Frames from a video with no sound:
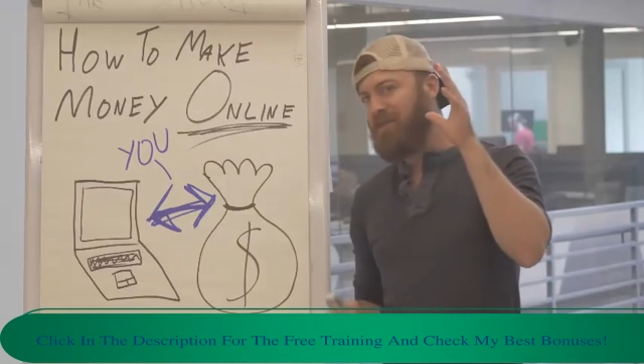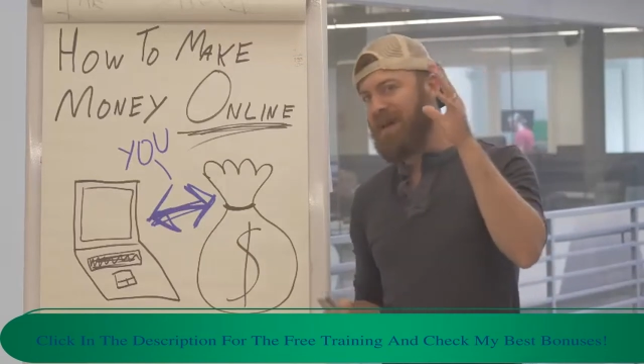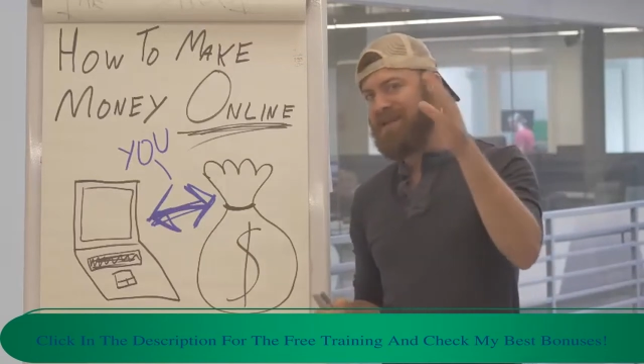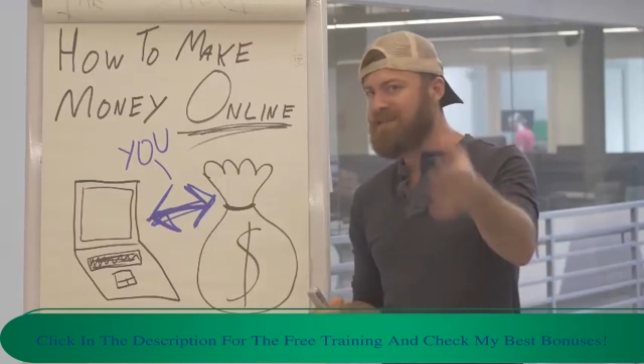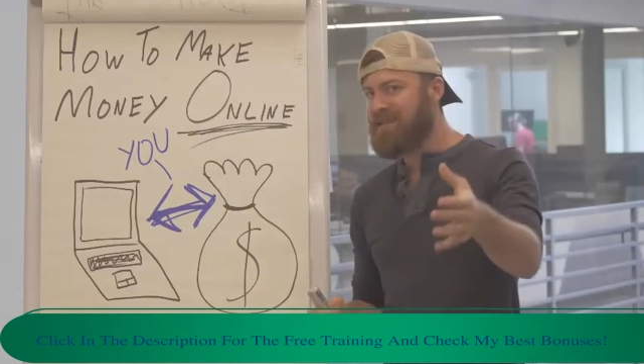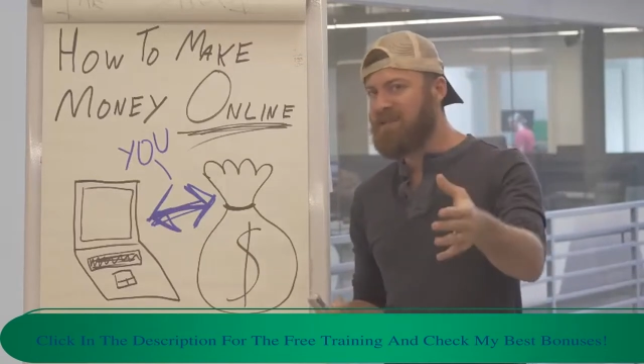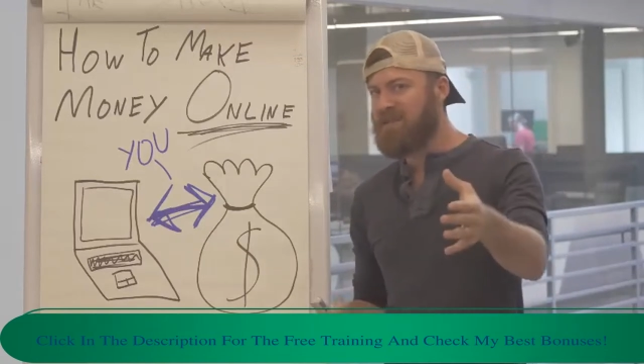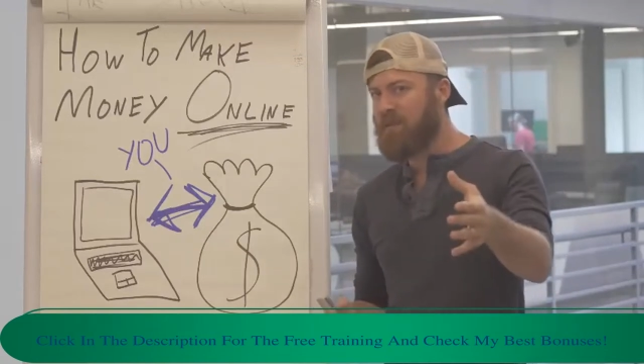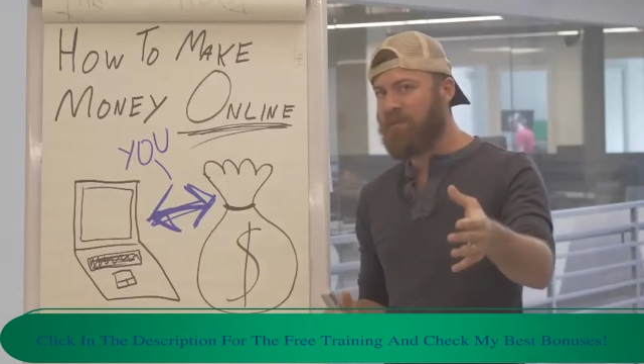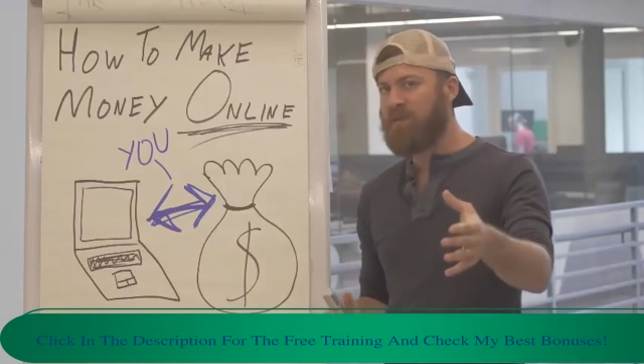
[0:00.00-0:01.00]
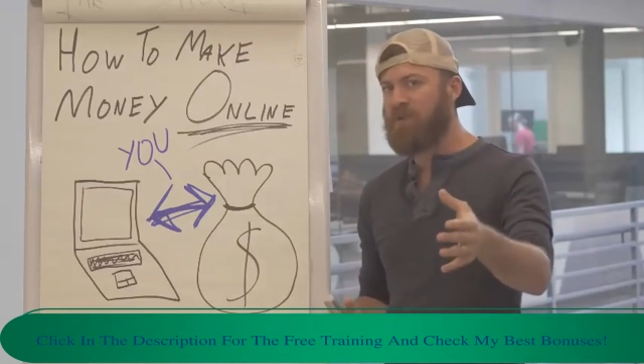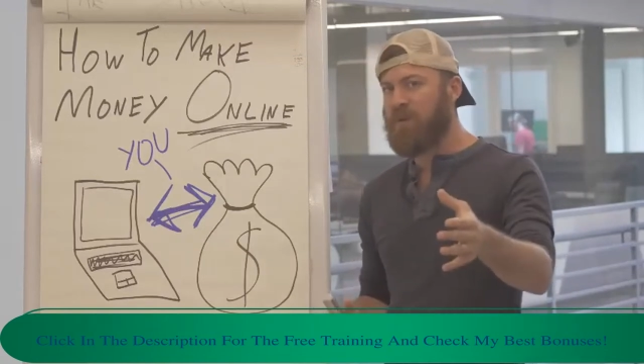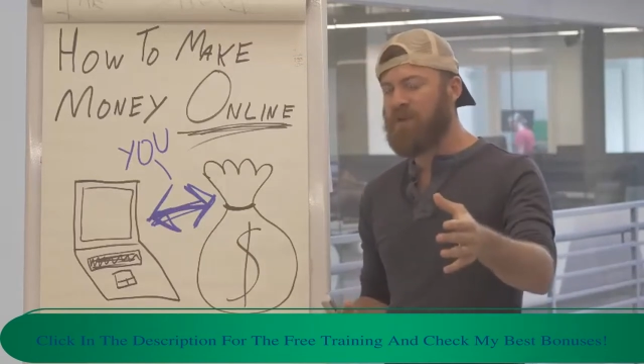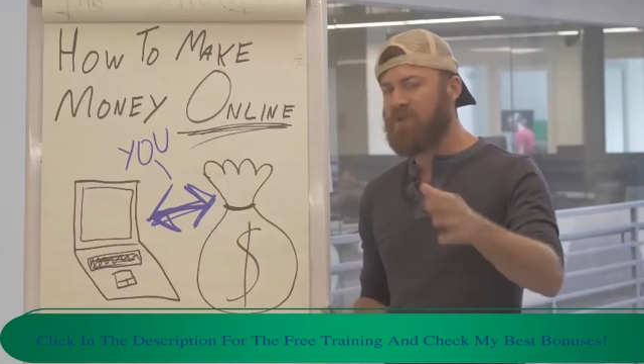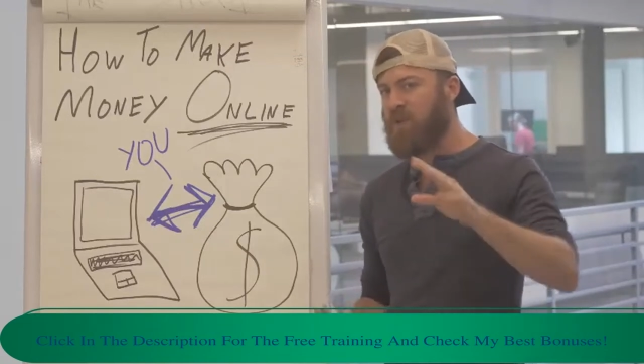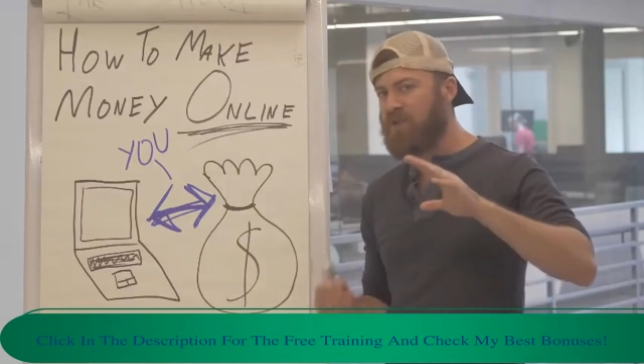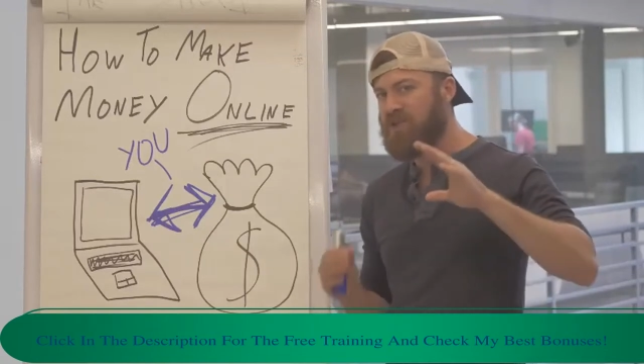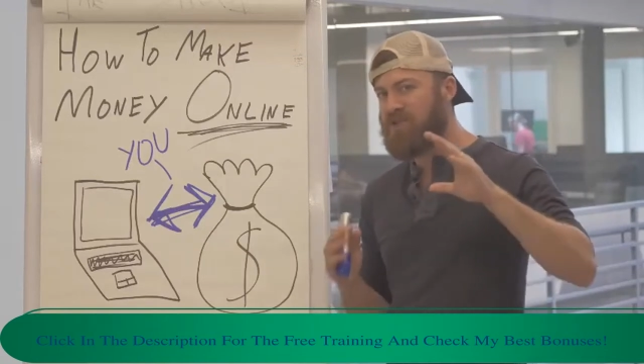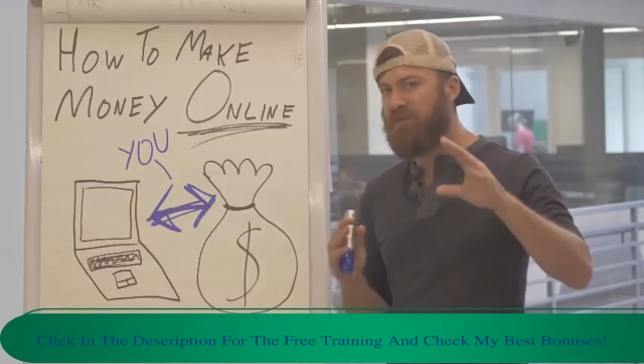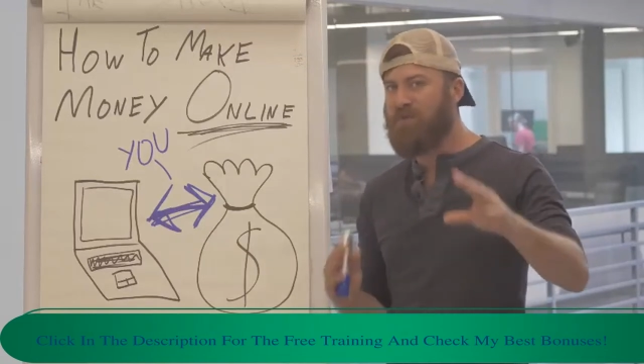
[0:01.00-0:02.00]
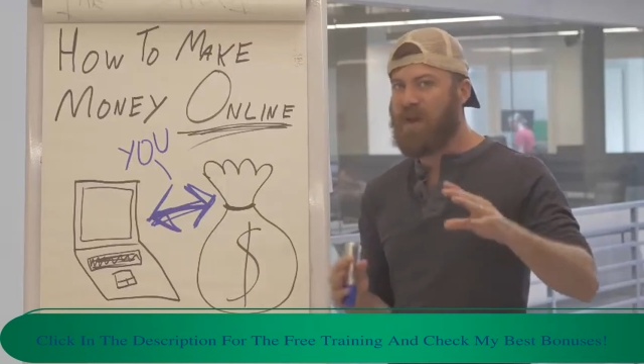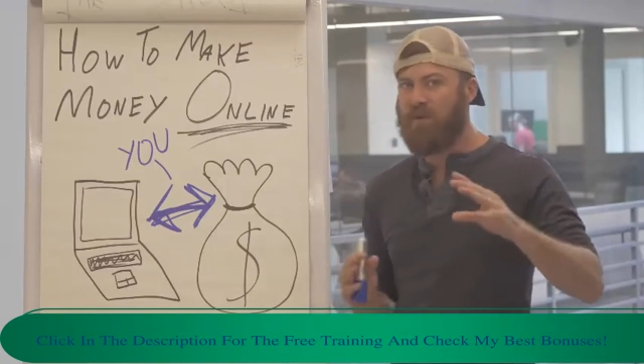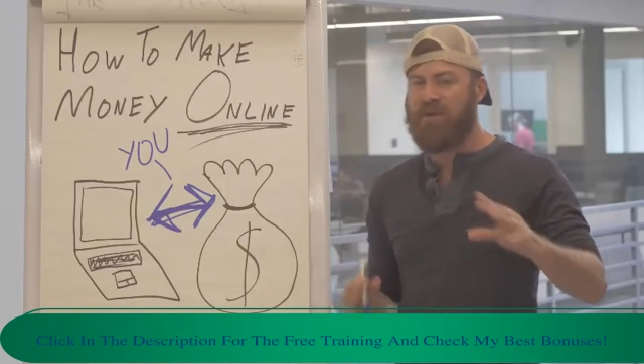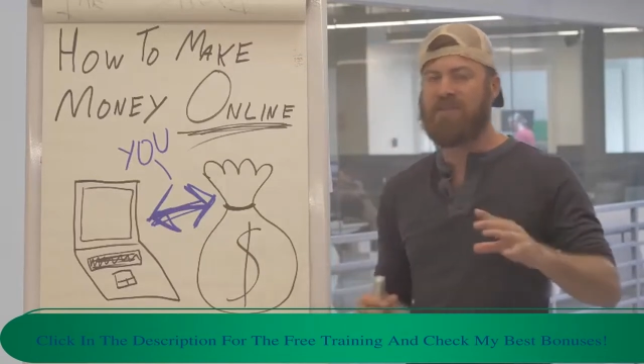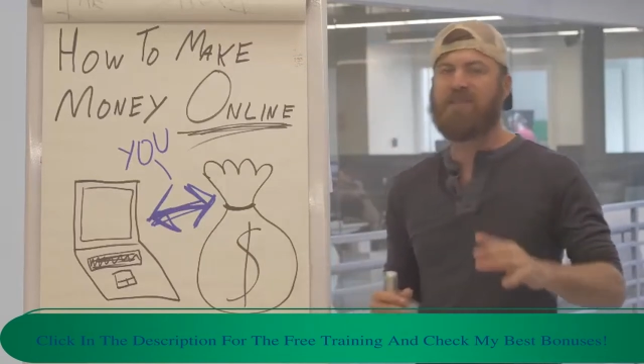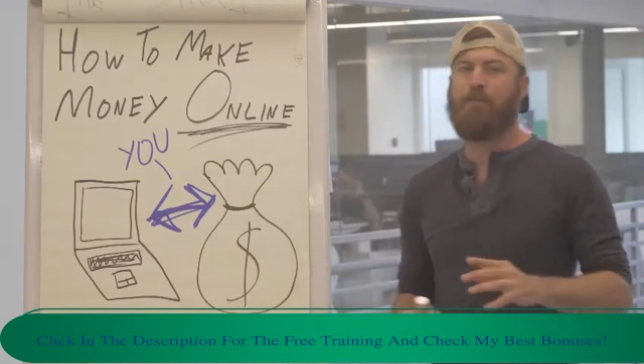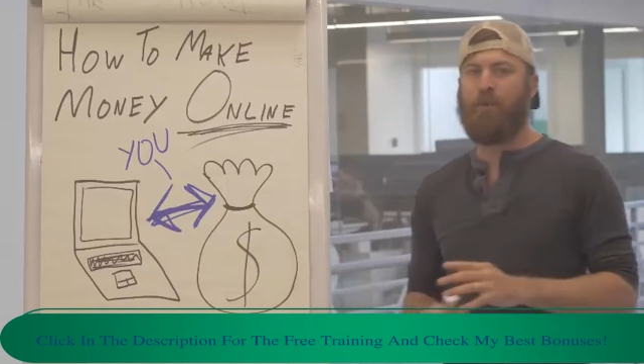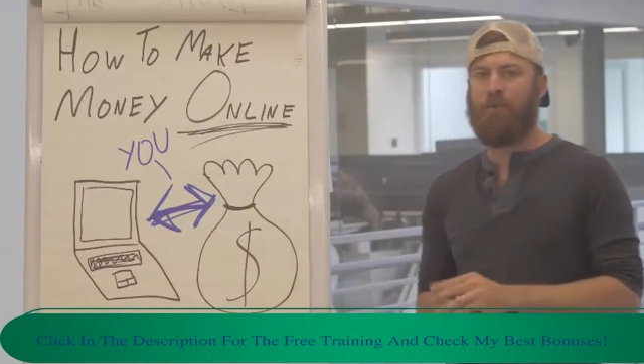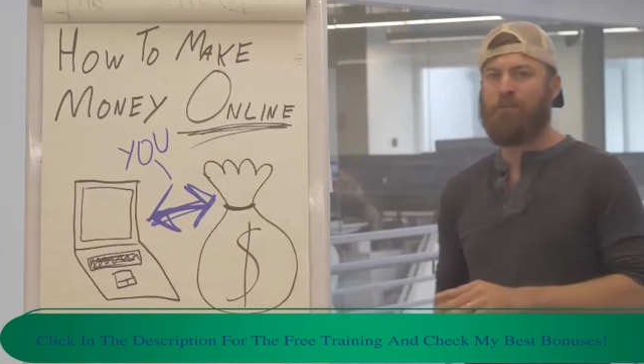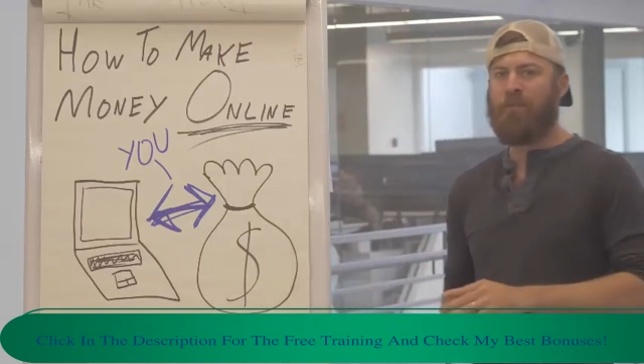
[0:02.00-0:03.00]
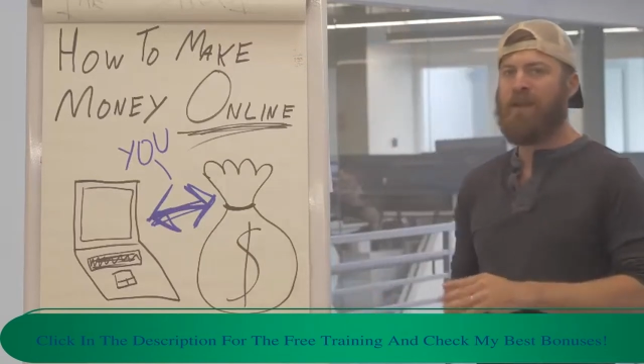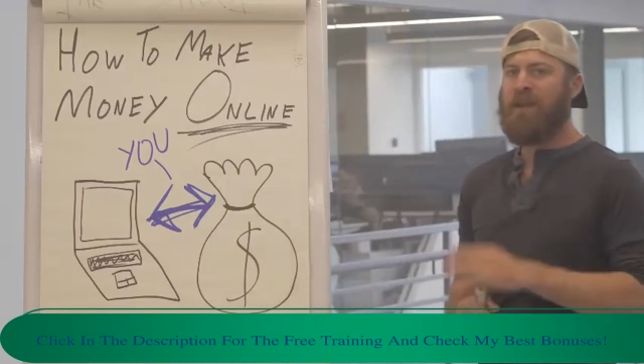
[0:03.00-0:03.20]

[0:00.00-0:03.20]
my system for doing so, which is very simple,